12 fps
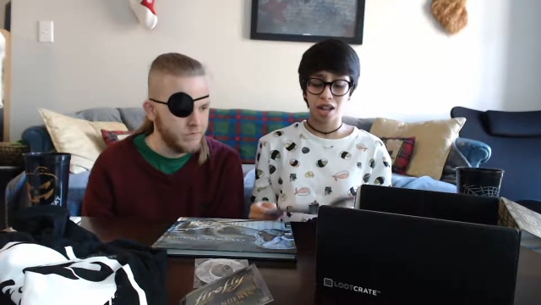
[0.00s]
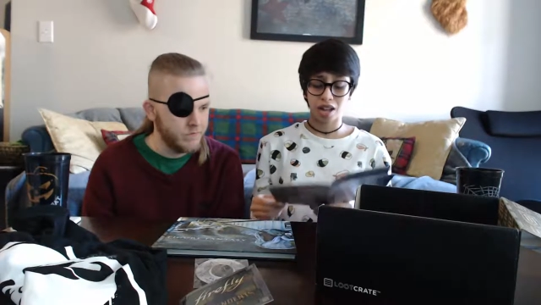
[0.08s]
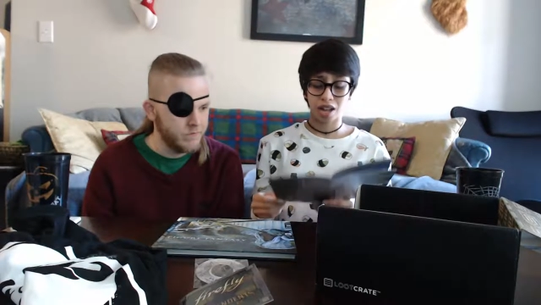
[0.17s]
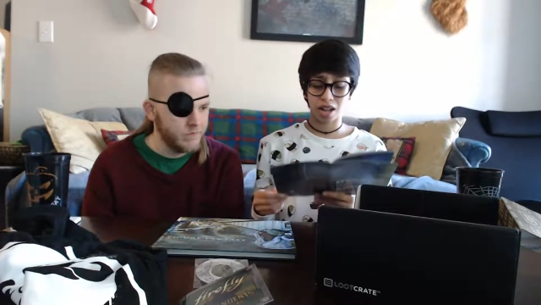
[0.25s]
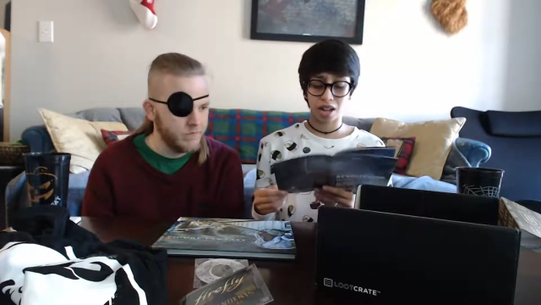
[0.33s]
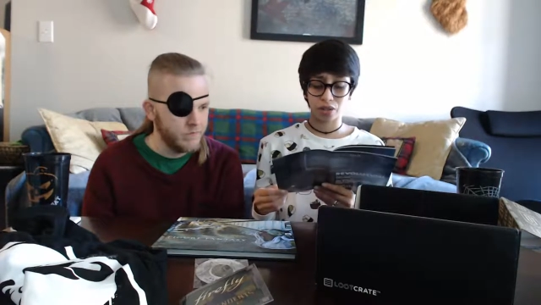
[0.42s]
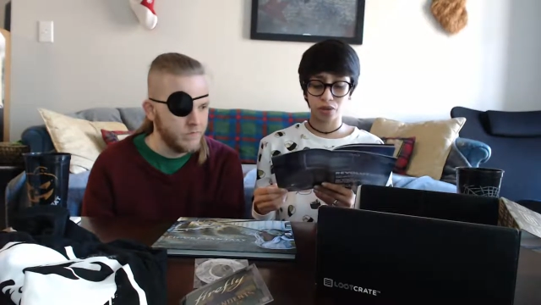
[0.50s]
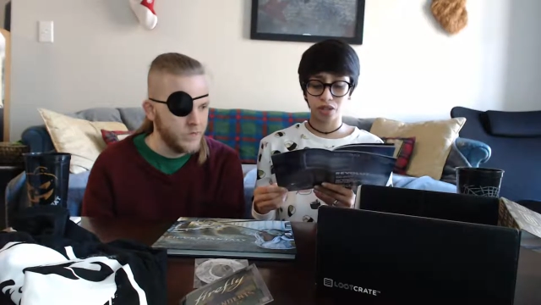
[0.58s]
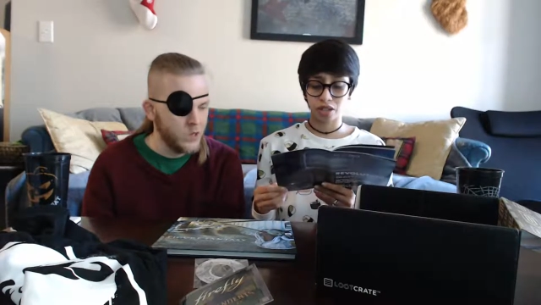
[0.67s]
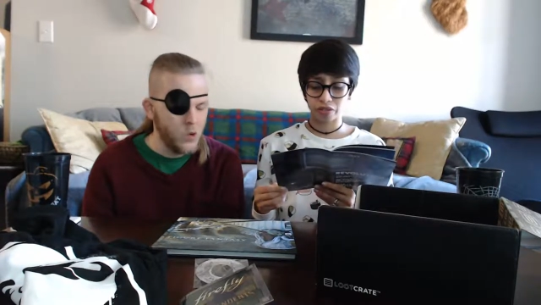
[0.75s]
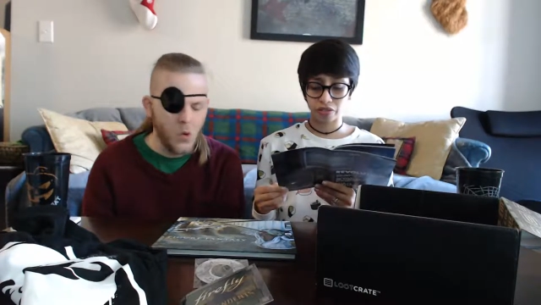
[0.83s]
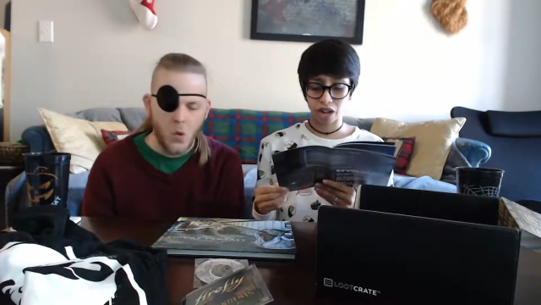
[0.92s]
Speaker 1: Uh, you
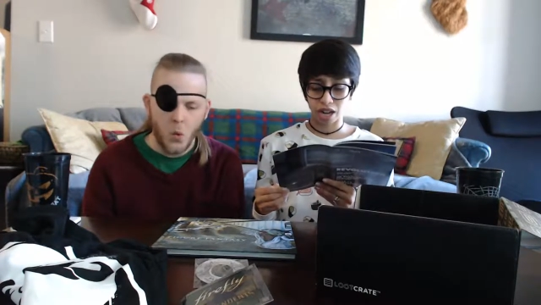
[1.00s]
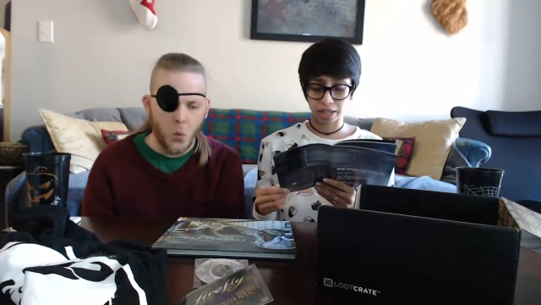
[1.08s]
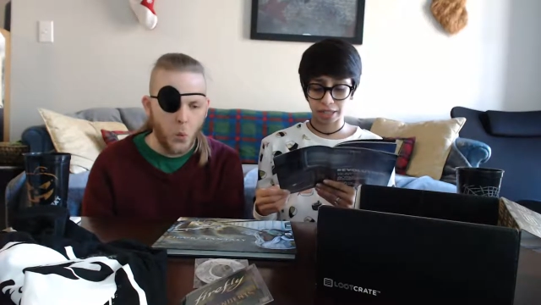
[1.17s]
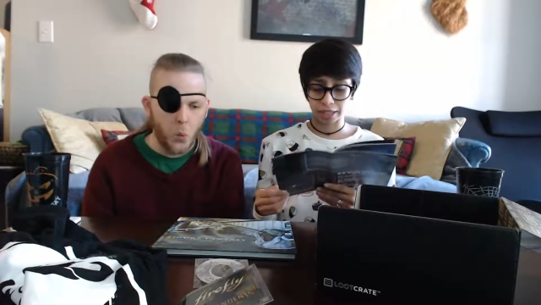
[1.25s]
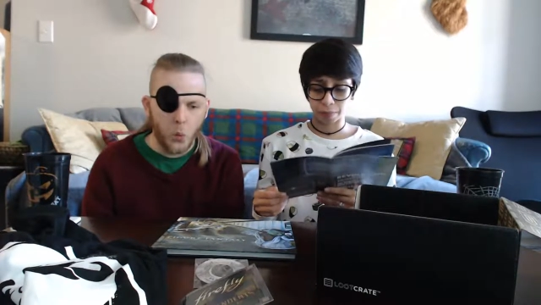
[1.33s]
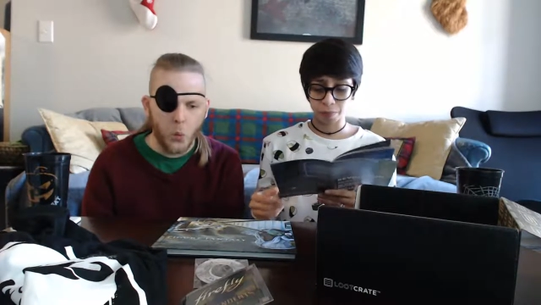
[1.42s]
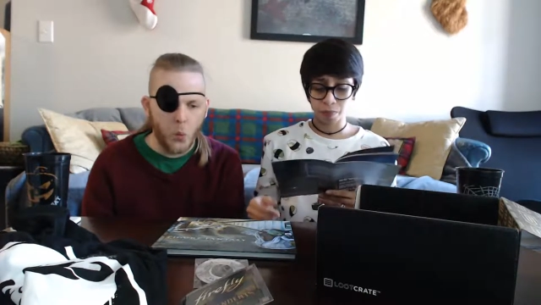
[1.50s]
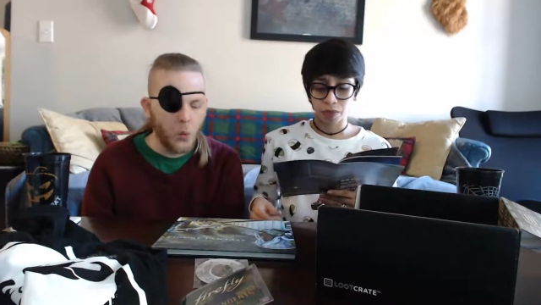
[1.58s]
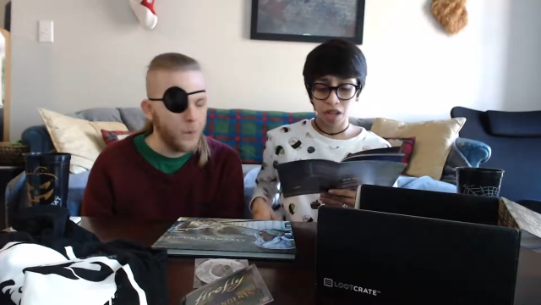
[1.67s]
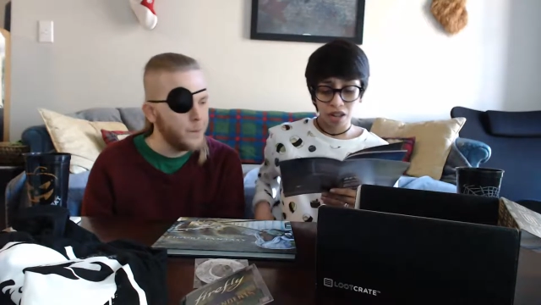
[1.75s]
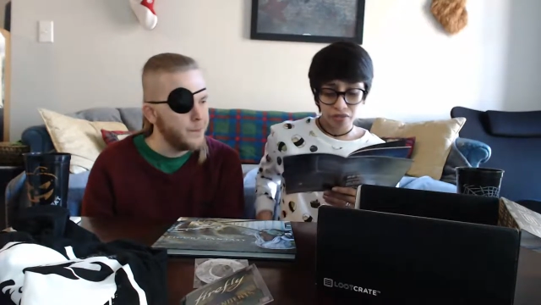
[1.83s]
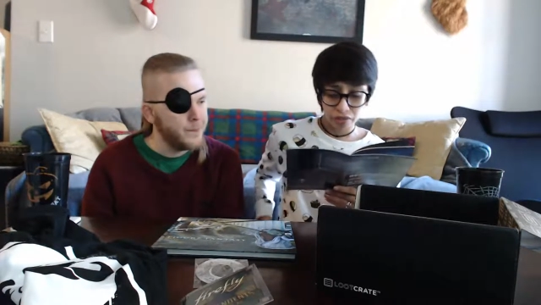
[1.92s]
could have gotten
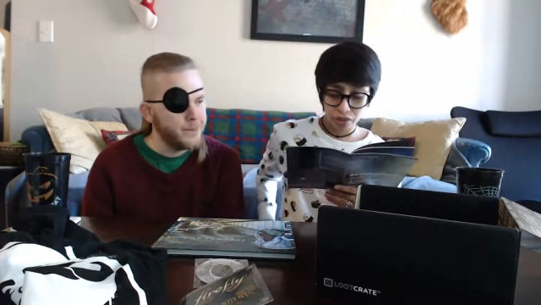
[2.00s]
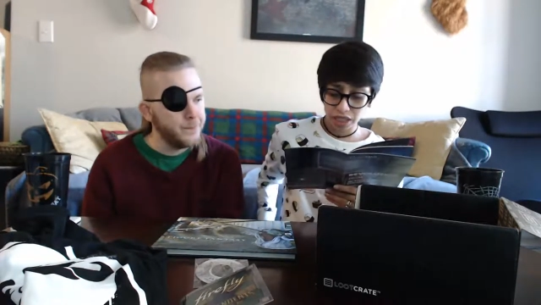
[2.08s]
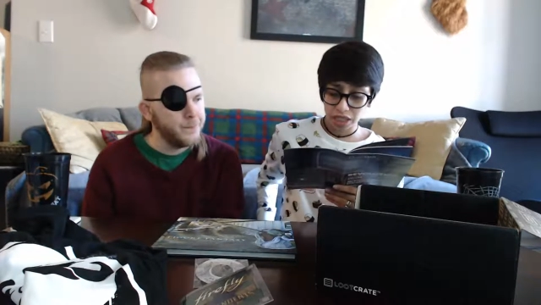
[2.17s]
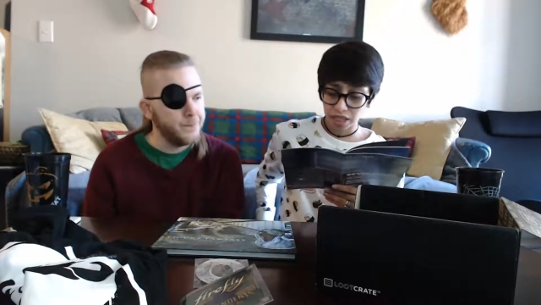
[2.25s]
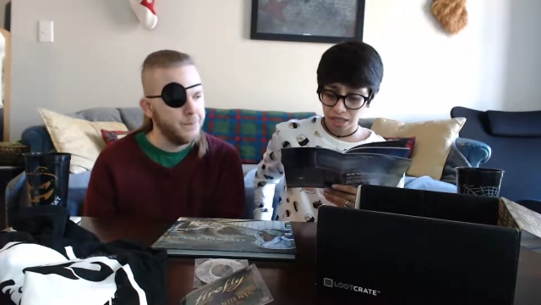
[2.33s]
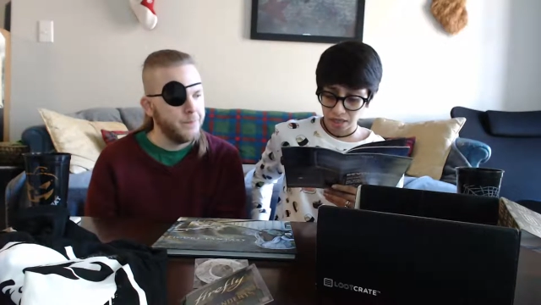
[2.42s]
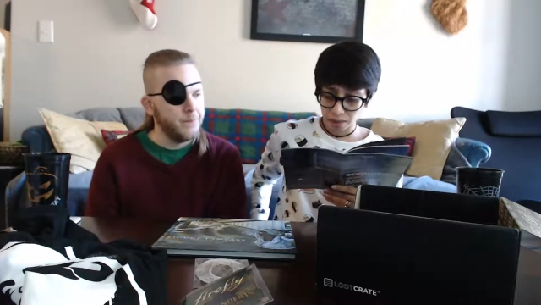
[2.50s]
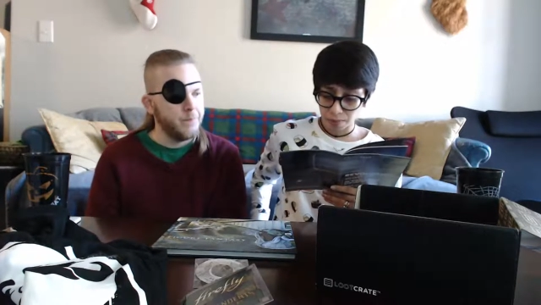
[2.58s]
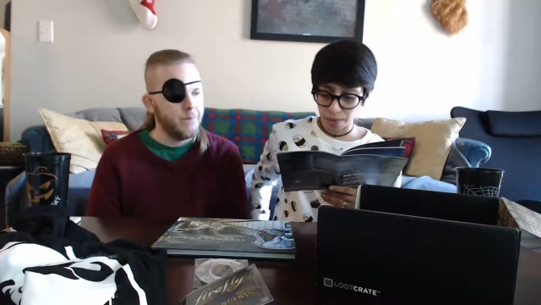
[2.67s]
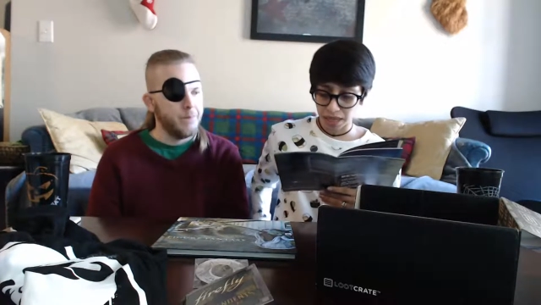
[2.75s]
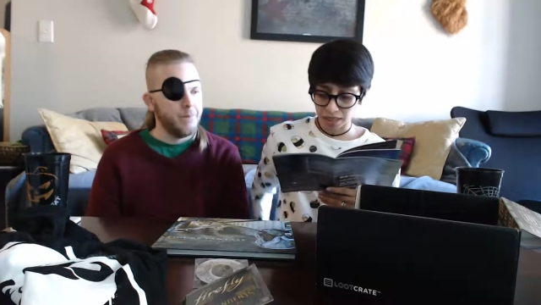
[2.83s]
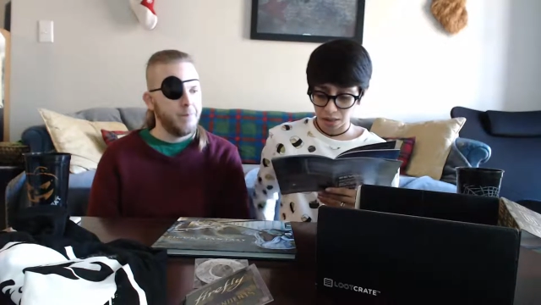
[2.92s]
fully
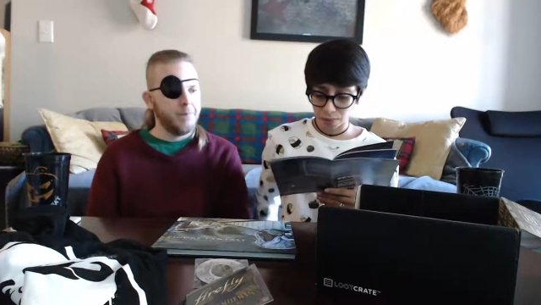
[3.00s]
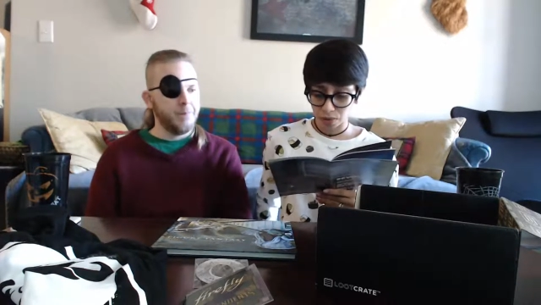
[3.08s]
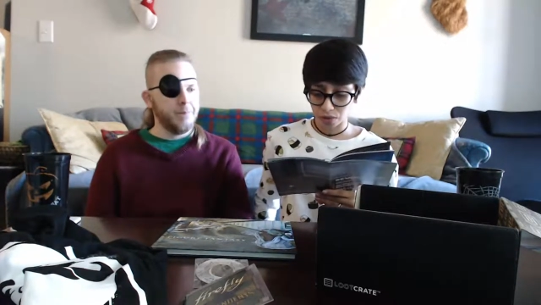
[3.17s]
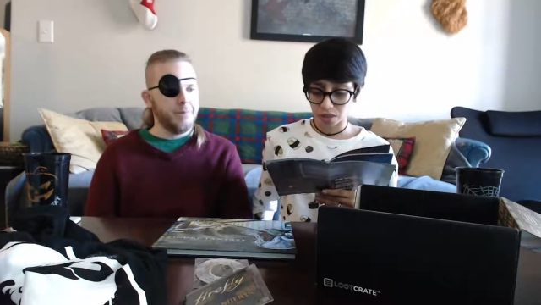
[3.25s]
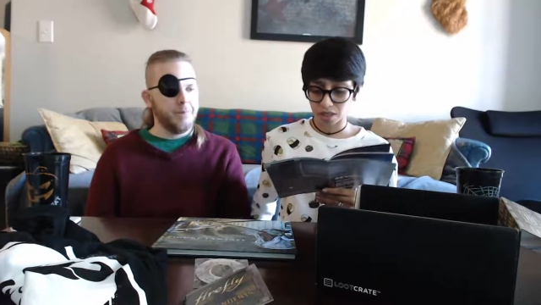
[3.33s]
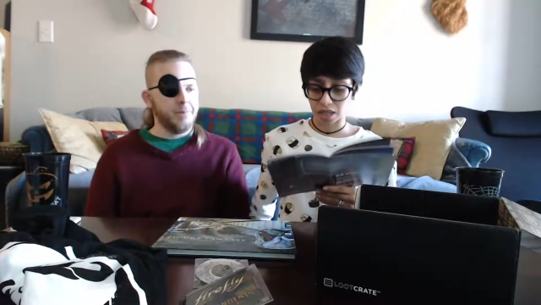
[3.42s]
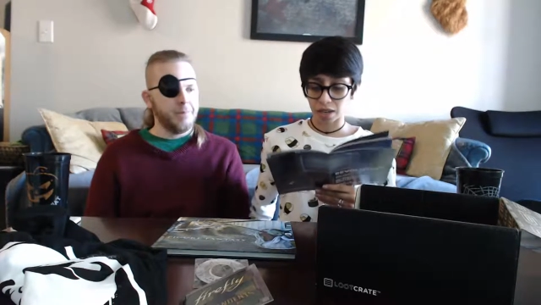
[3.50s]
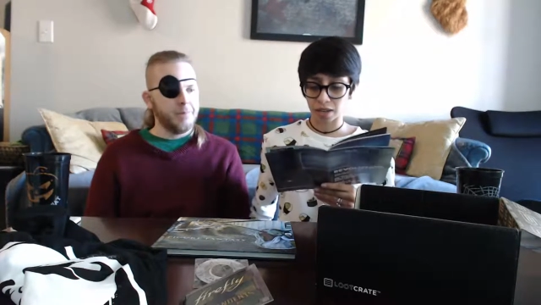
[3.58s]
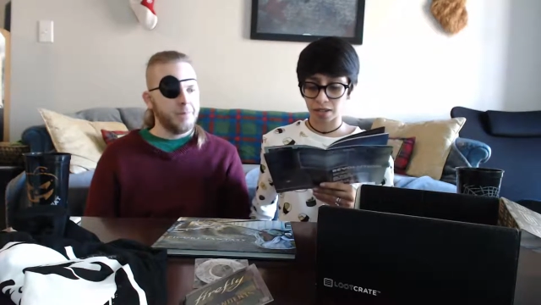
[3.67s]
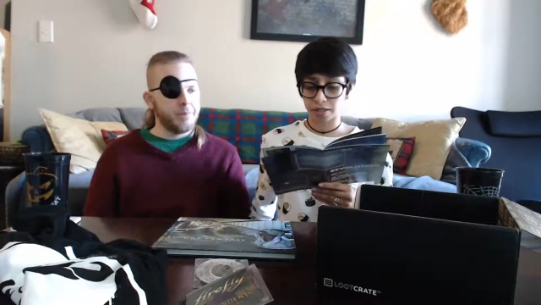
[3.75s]
customizable Sun